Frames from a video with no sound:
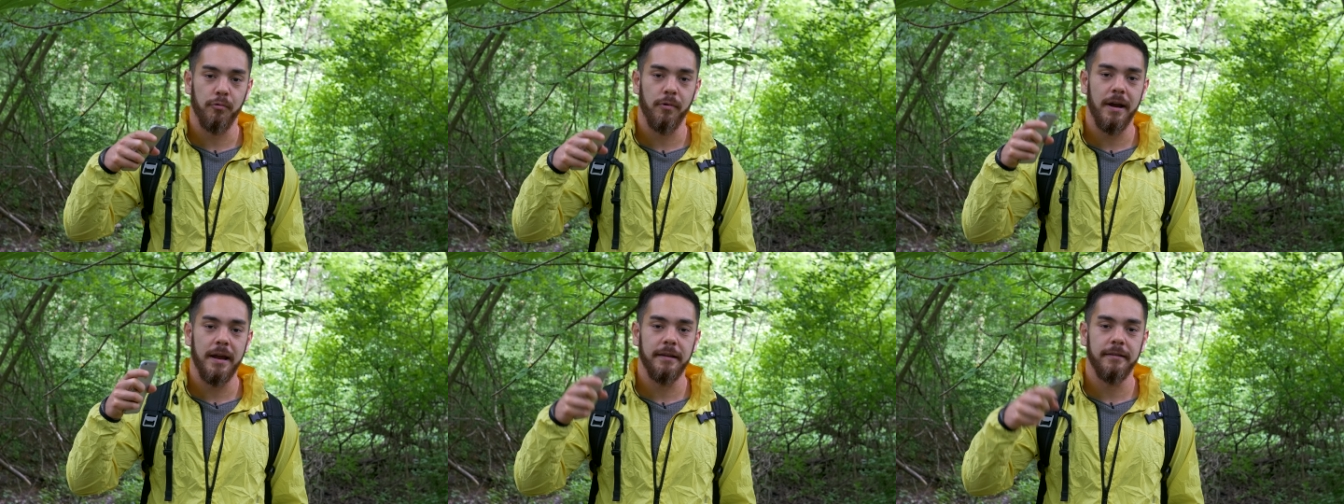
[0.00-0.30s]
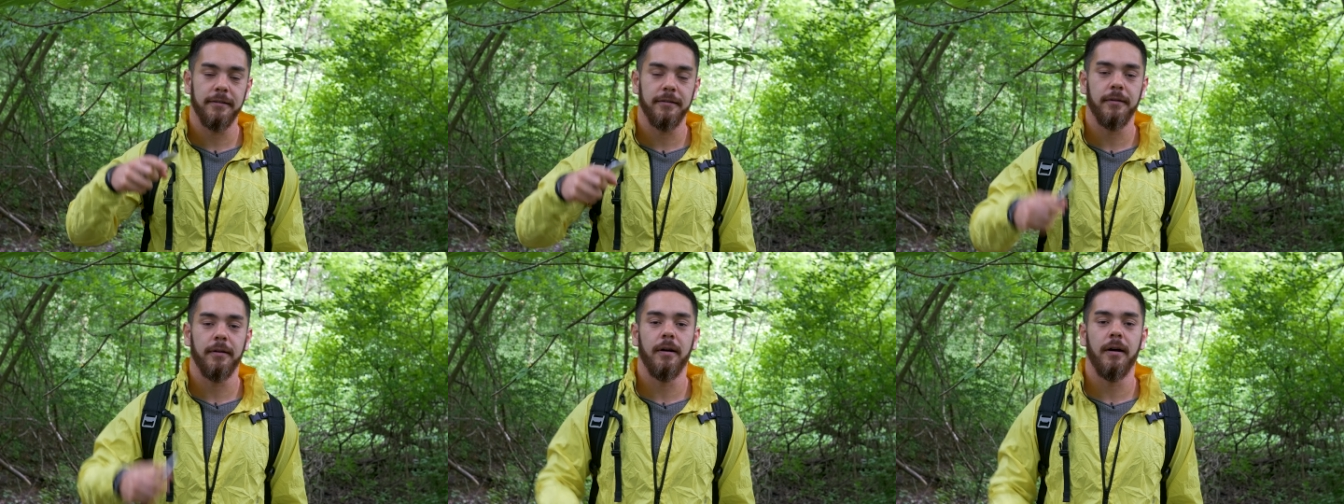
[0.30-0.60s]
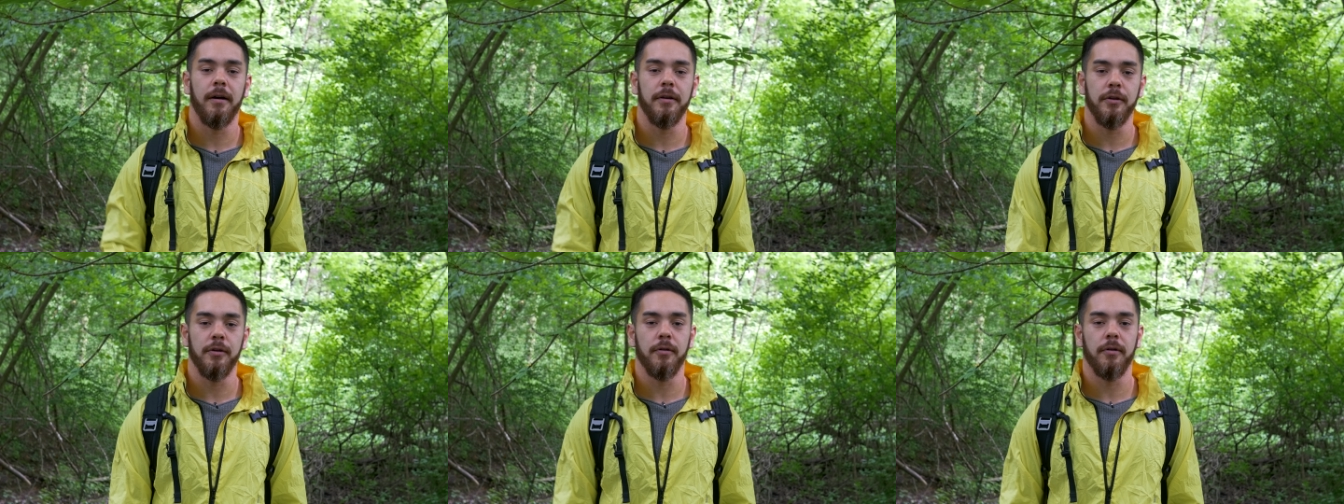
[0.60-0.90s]
Write
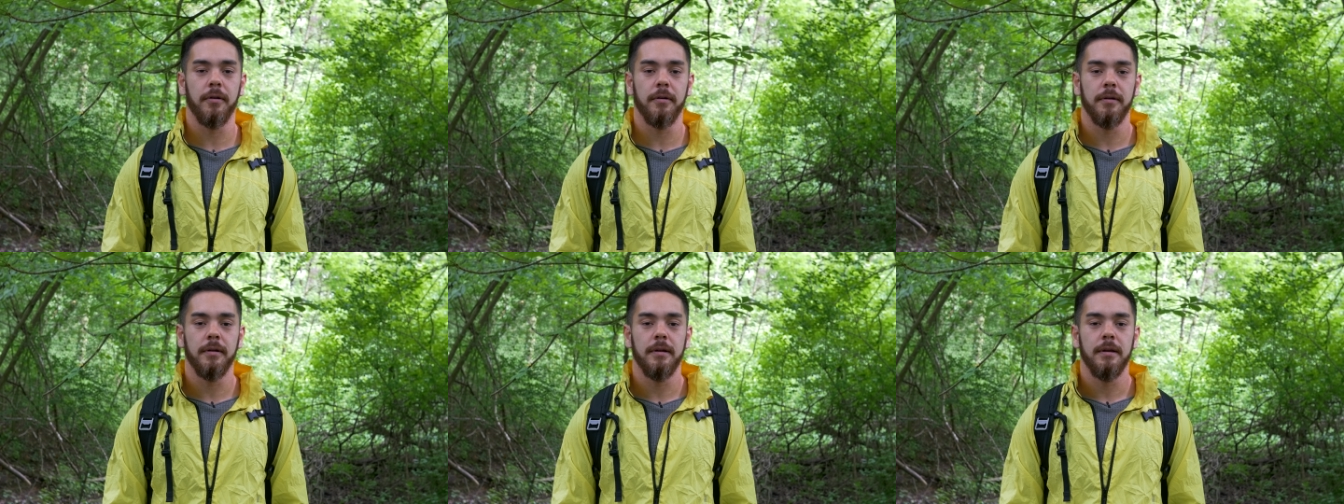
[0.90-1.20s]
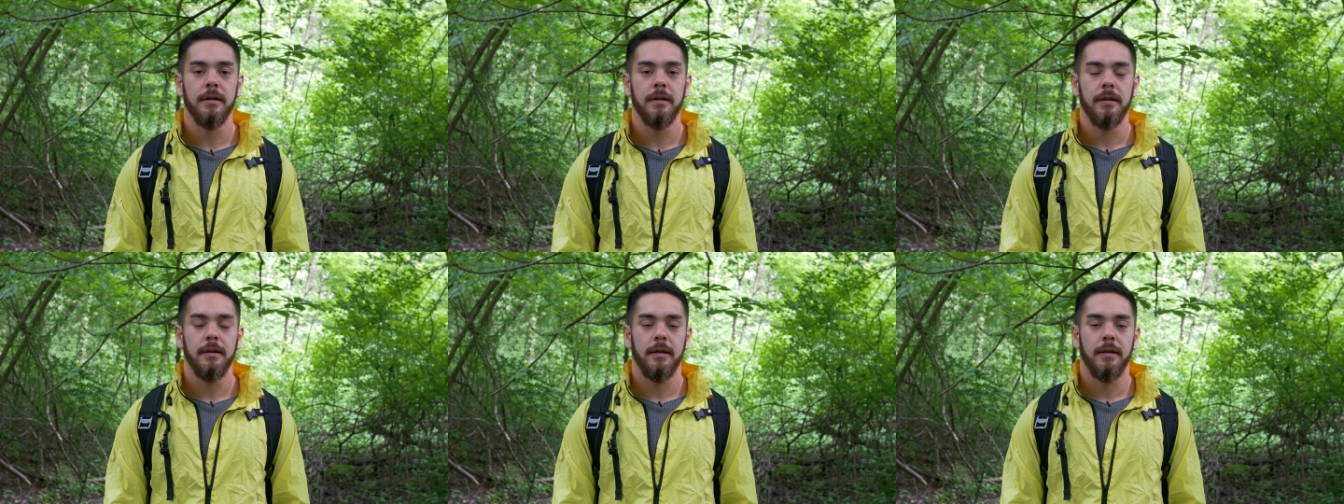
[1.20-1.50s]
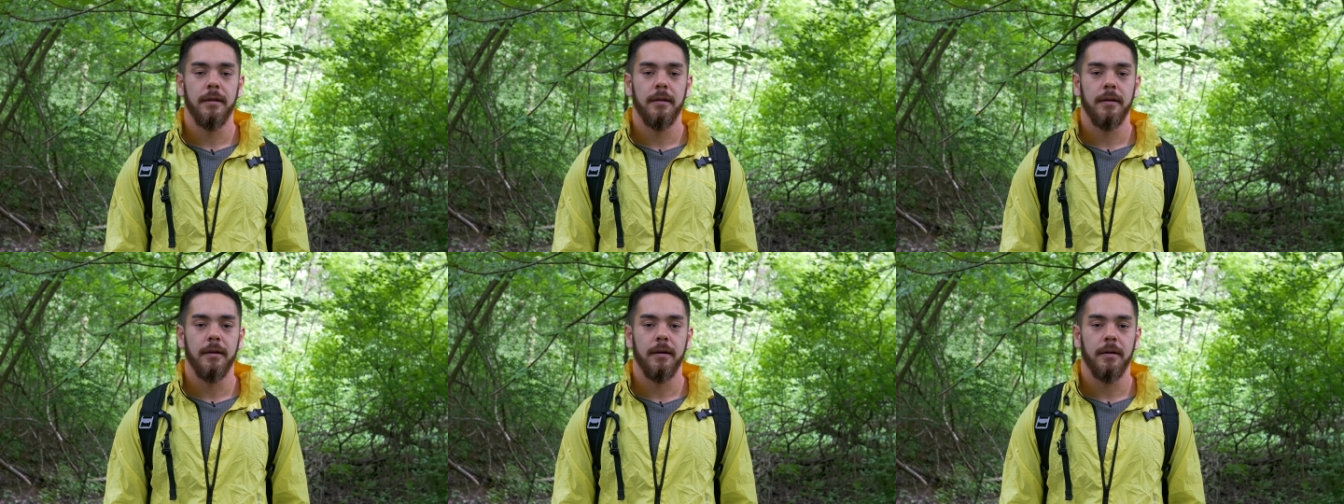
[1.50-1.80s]
uh, your
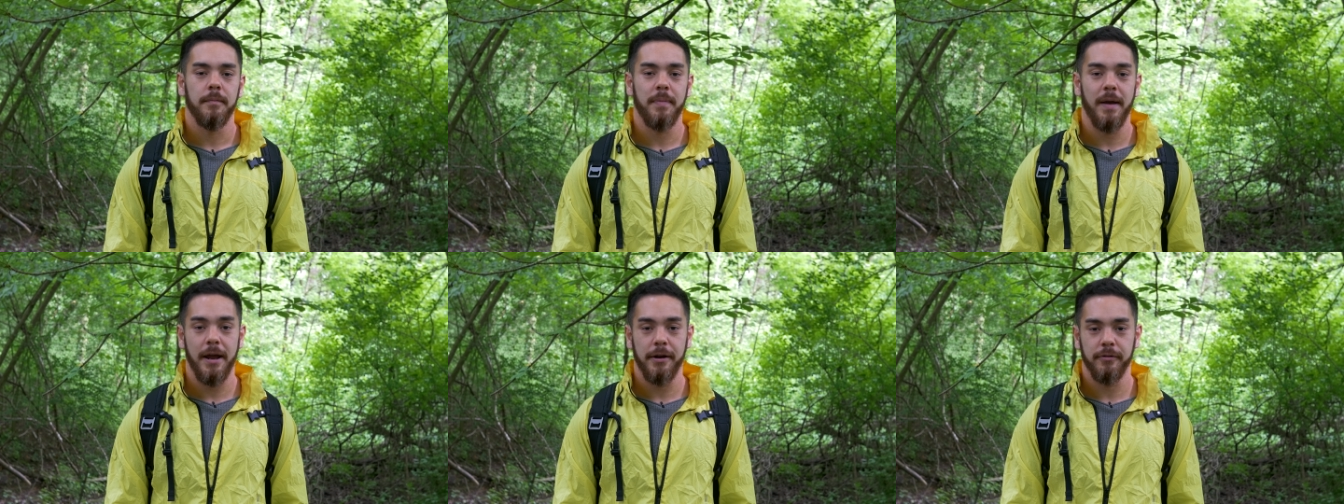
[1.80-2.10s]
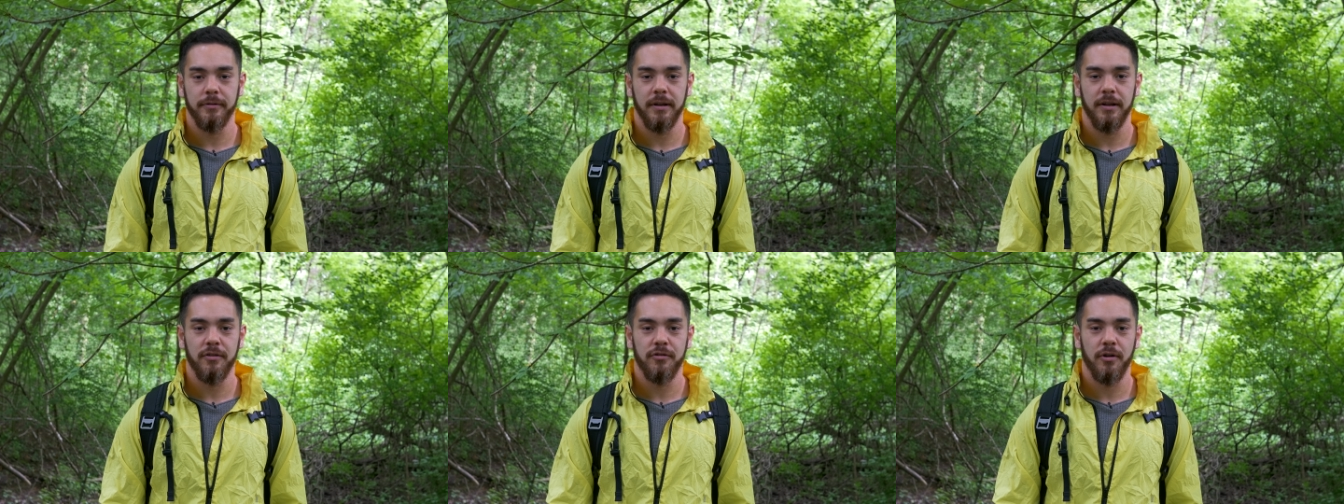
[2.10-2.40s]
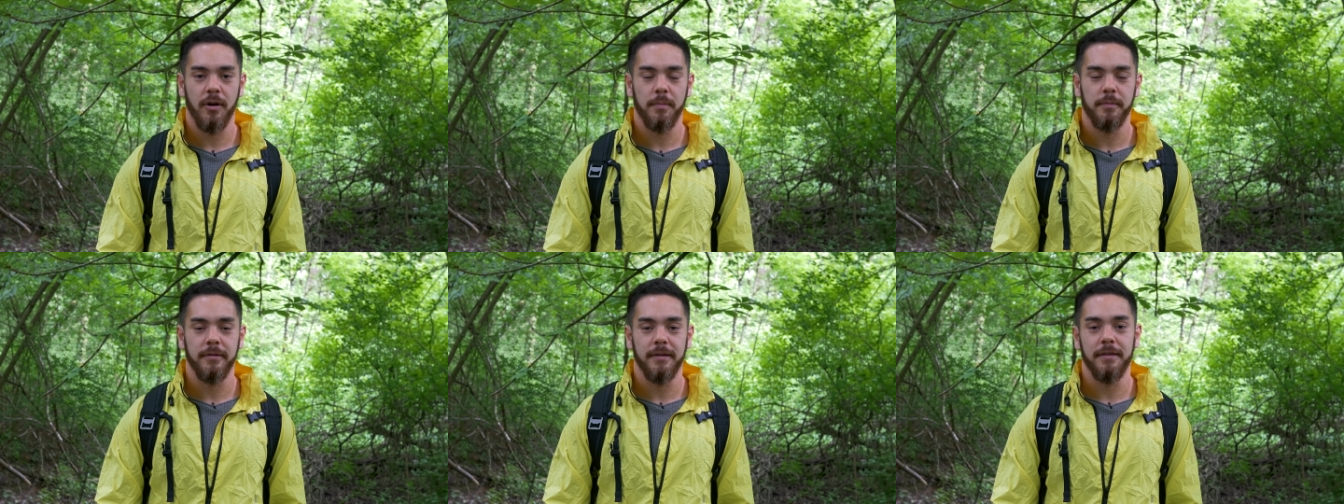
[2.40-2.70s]
pattern
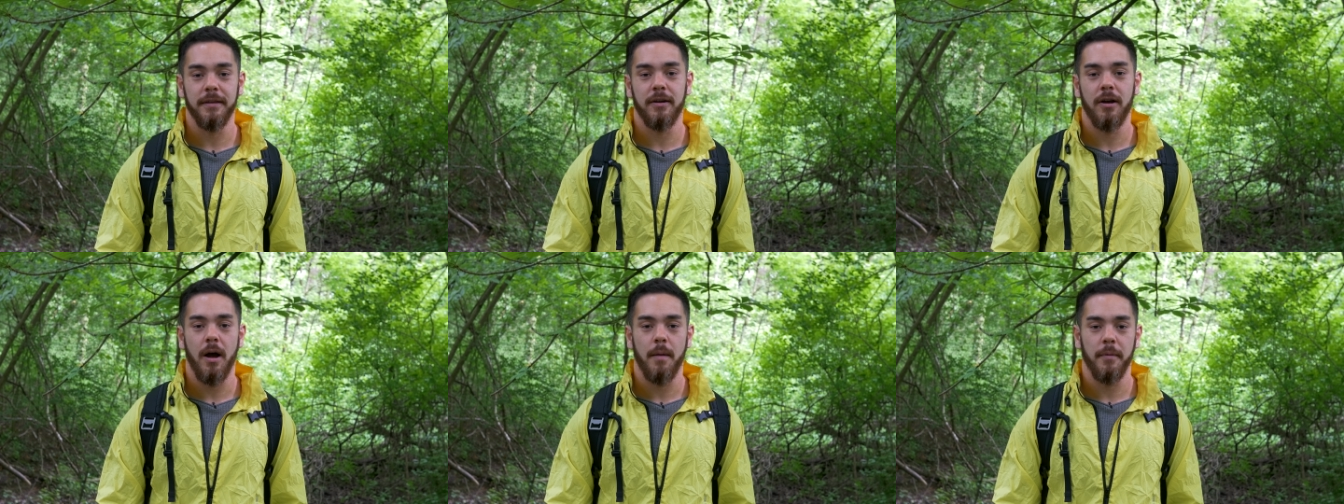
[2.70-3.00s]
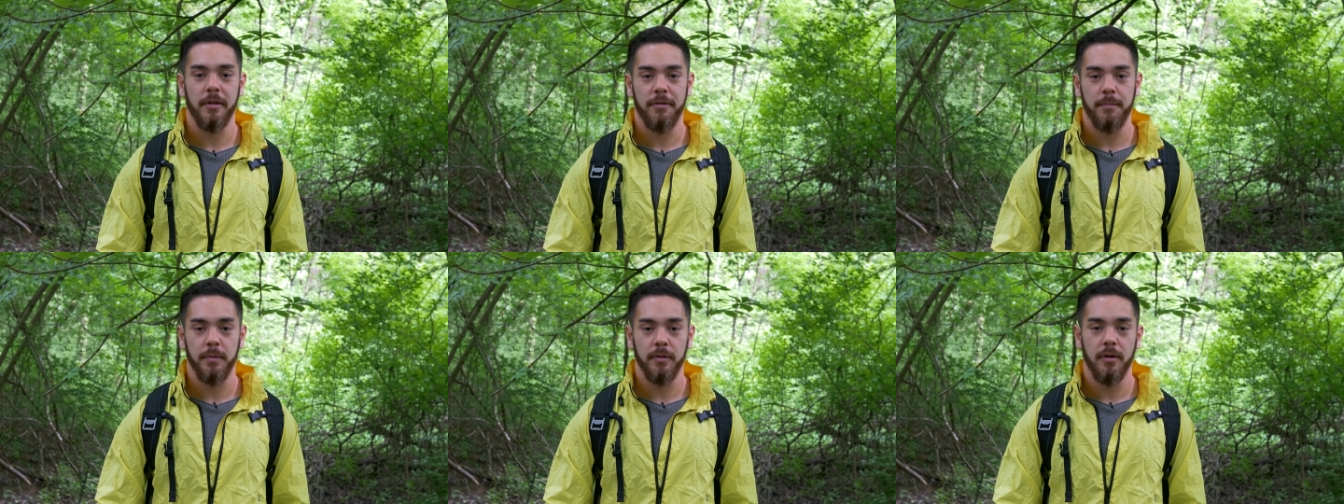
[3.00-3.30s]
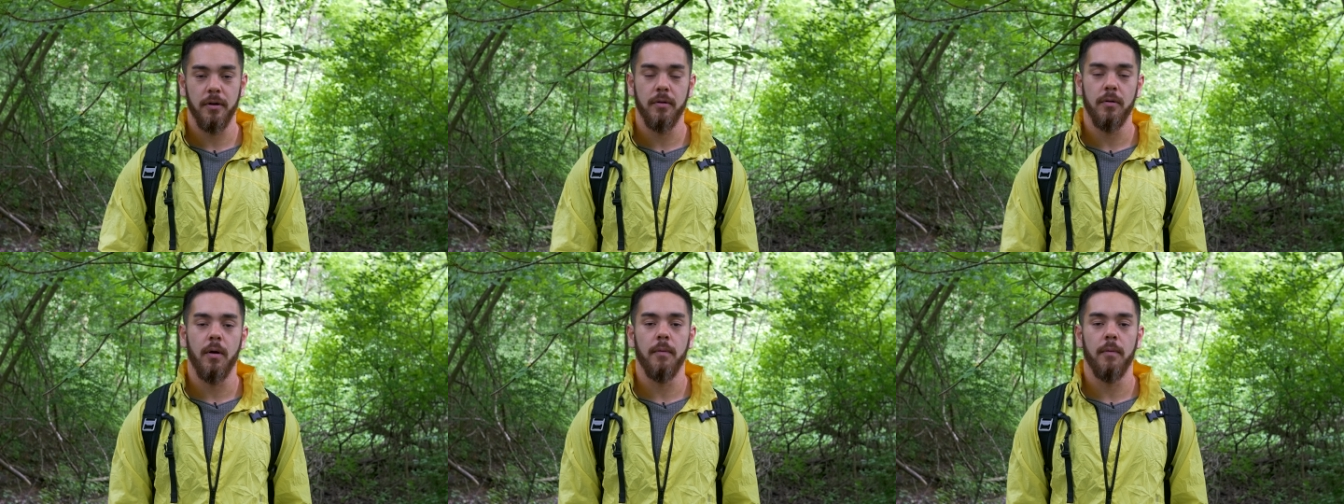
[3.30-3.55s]
interrupt in the comments below.